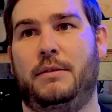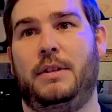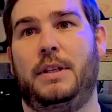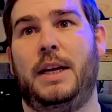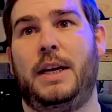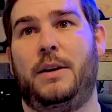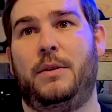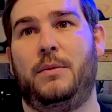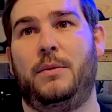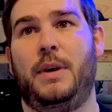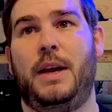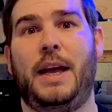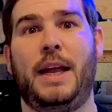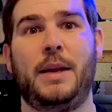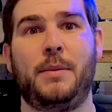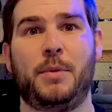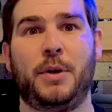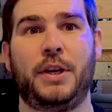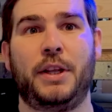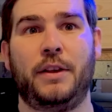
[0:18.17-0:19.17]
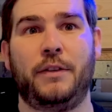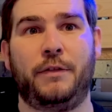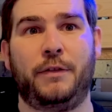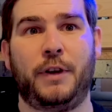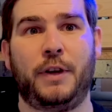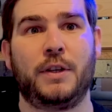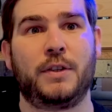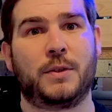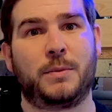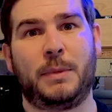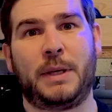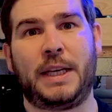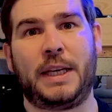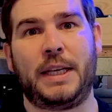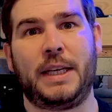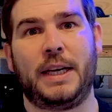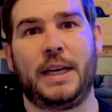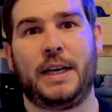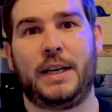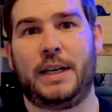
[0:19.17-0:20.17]
Now, anybody that follows
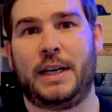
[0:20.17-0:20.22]
me